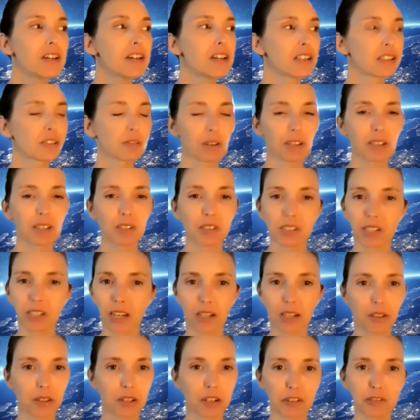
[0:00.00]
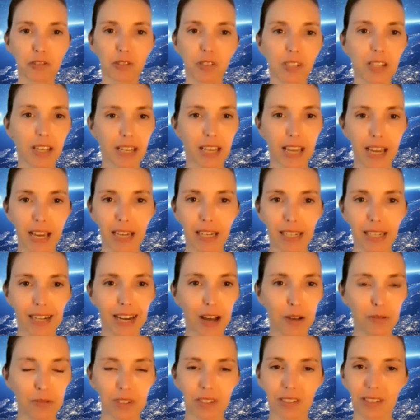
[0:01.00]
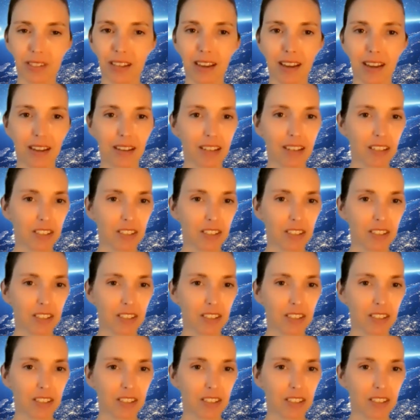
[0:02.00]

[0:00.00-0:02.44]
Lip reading: So he's standing there just like hanging out in this thing.